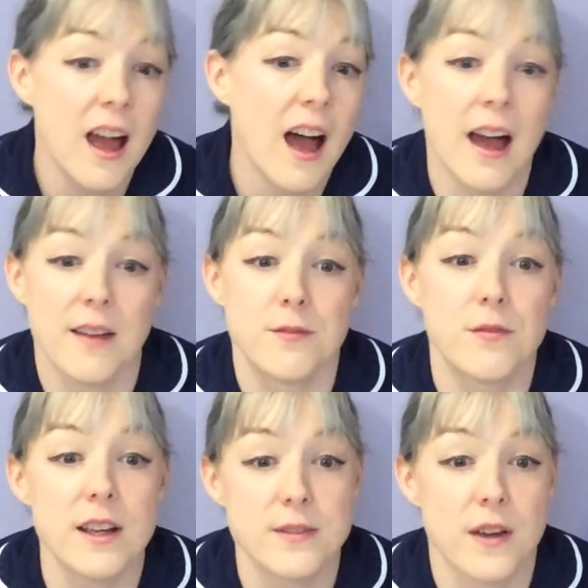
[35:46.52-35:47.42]
And
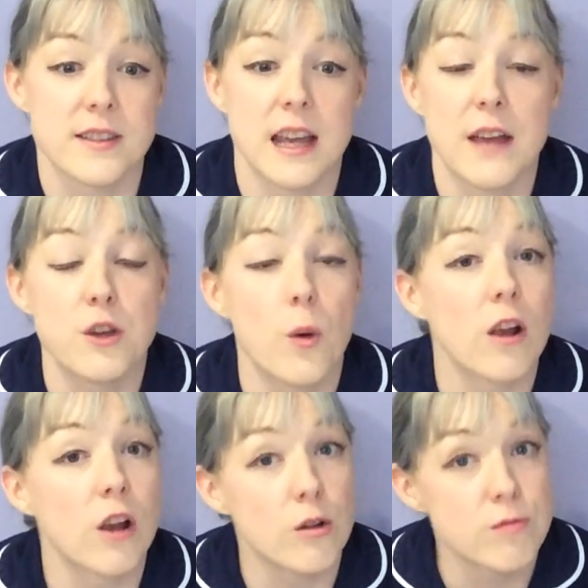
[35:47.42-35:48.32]
vice versa, if you are
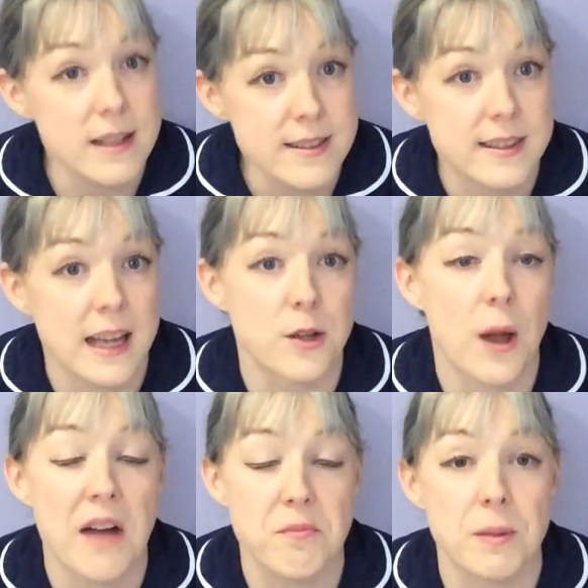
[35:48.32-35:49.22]
low risk and you
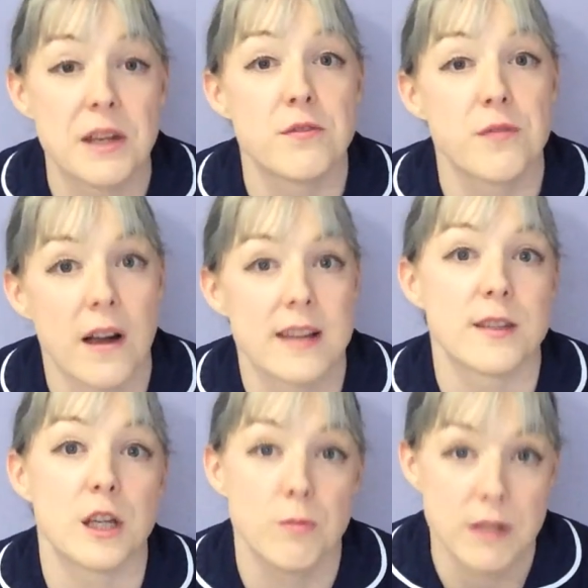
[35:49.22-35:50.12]
haven't been advised
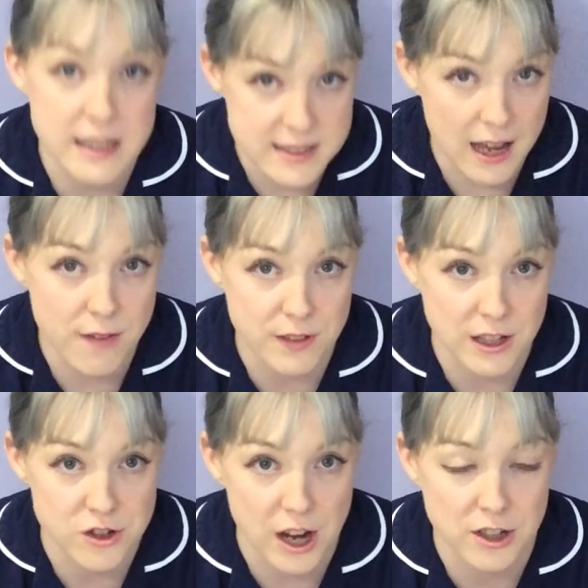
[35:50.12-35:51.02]
that you need to have the
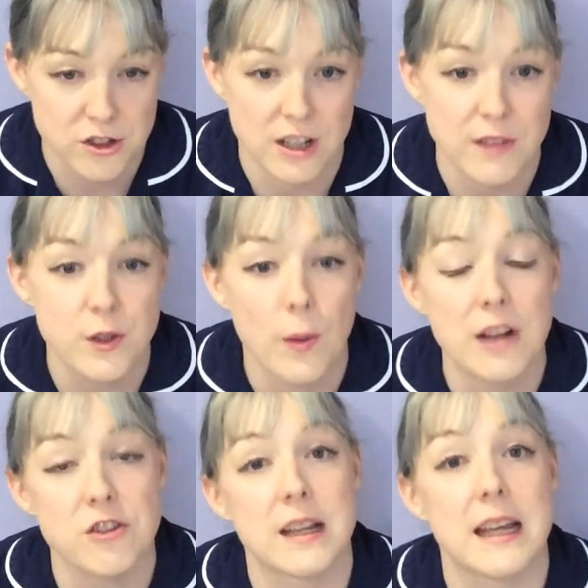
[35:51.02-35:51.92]
injection, if you
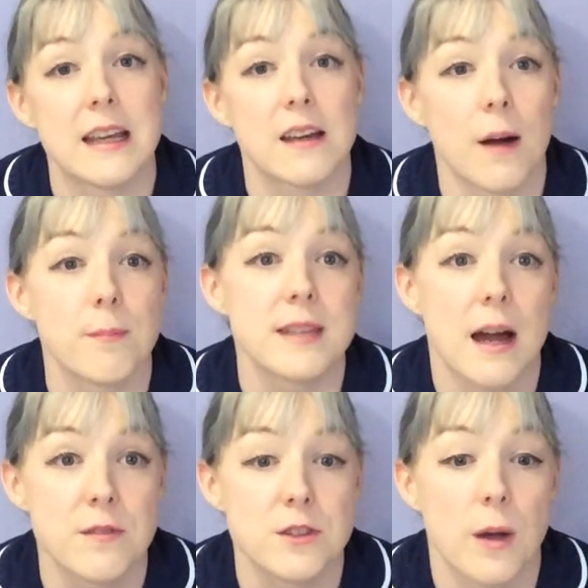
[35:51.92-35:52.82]
actually come
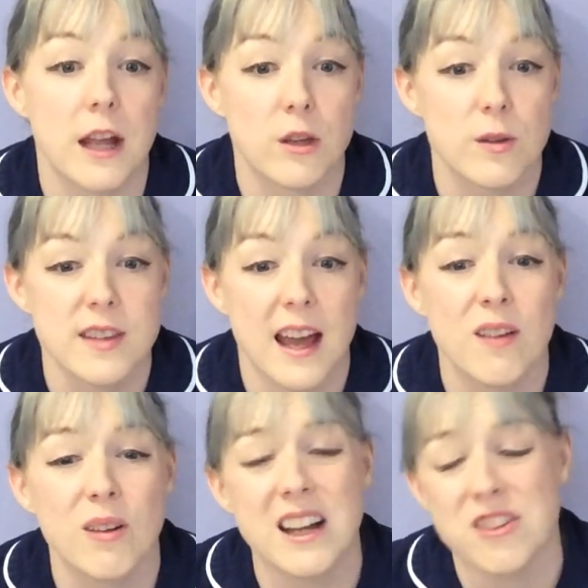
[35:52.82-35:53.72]
down to it and you say,
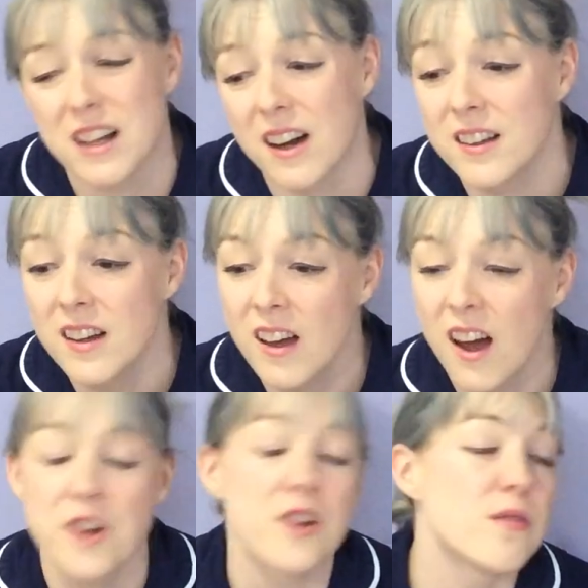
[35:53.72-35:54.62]
well actually I
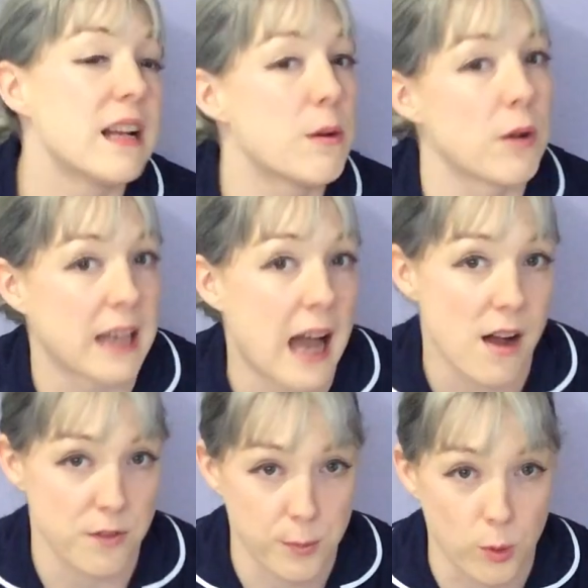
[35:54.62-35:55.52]
don't really want to get
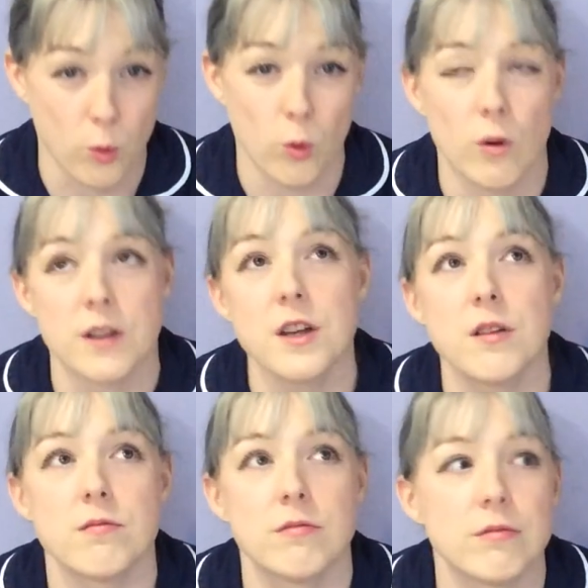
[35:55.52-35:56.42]
out of the pool, or I
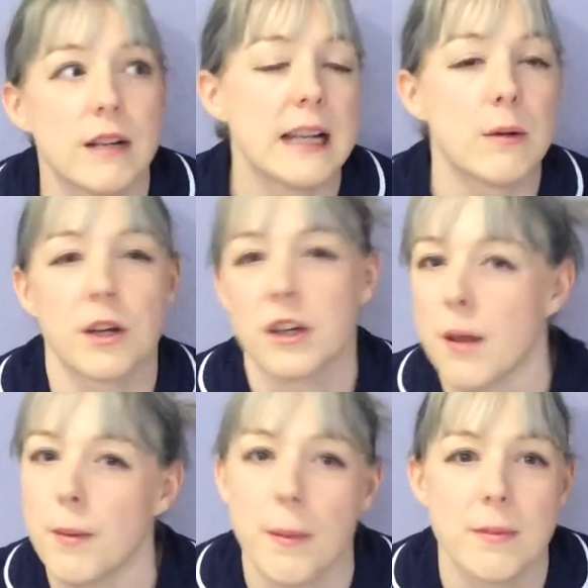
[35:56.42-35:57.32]
don't really want to
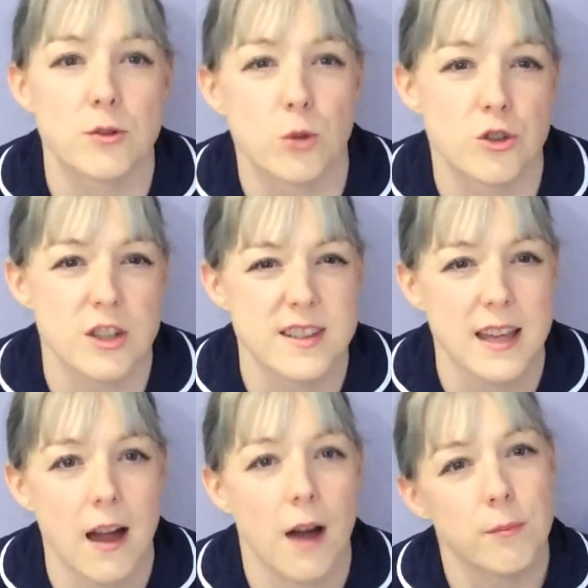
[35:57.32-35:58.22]
cut my baby's cord just
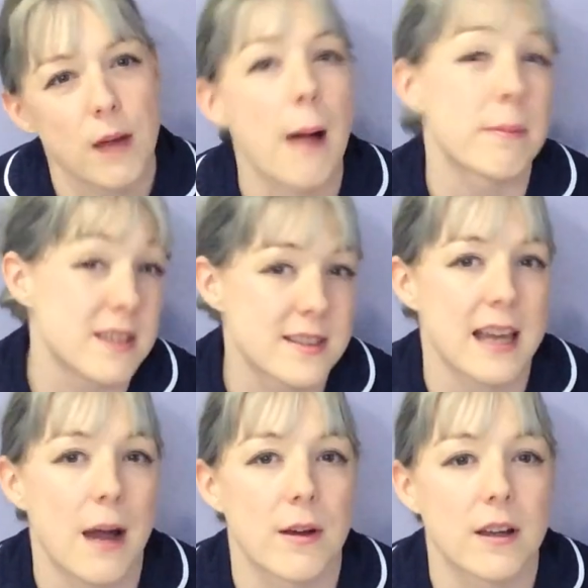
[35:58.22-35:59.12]
yet, I'm happy to see
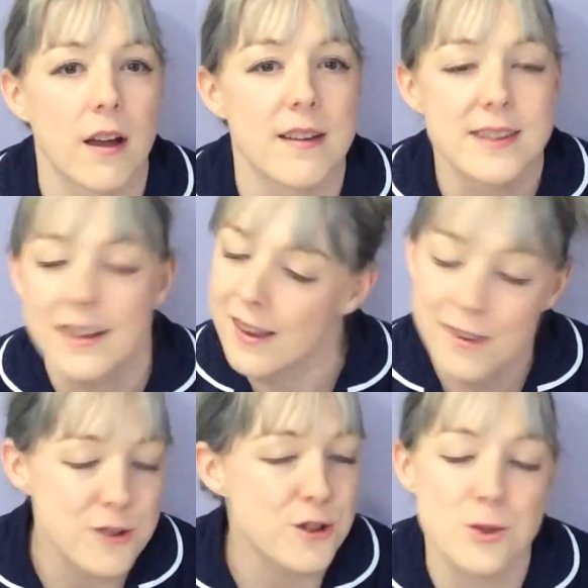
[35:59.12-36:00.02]
how it goes,
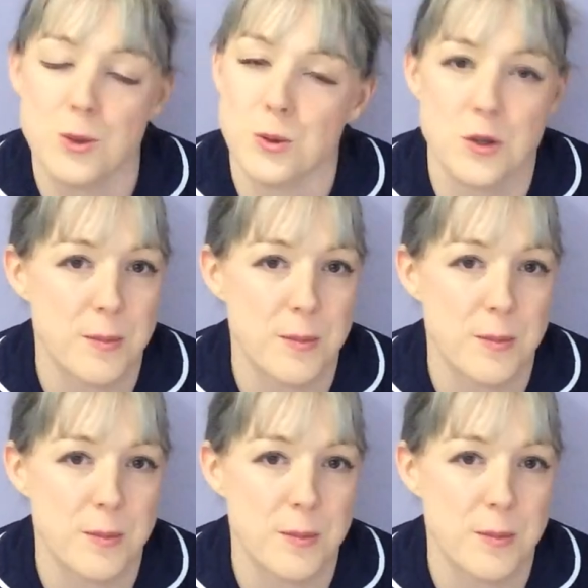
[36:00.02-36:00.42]
then just talk to your